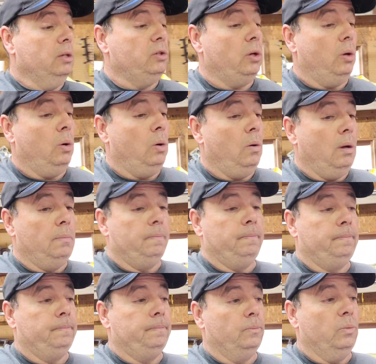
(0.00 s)
So
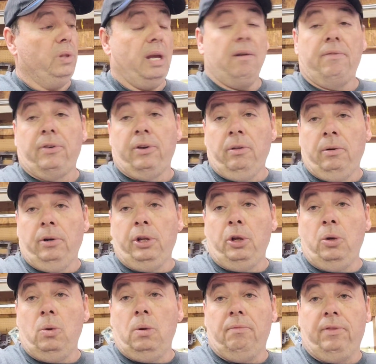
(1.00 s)
without further
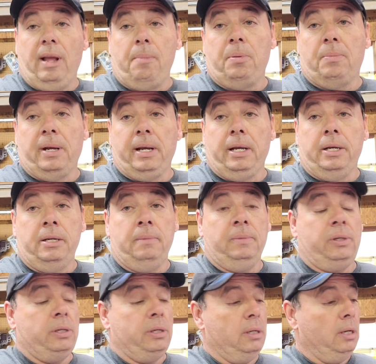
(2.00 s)
ado and flapping my
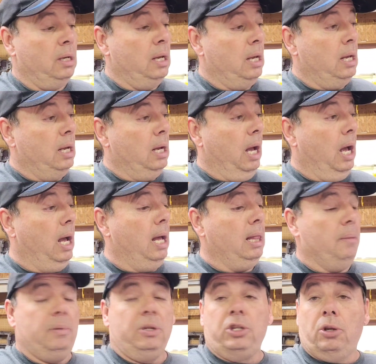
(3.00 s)
gums,
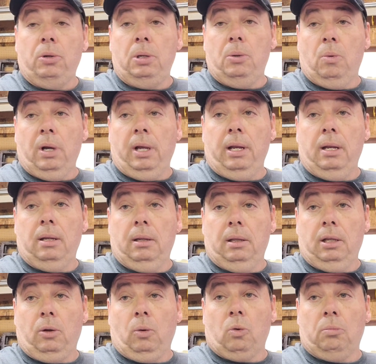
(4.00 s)
let me show you what
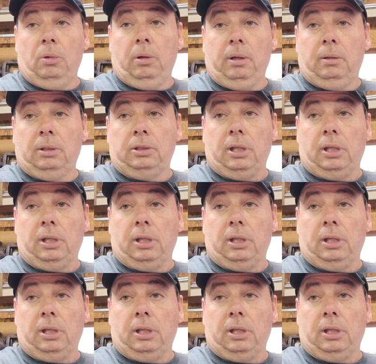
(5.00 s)
the door molding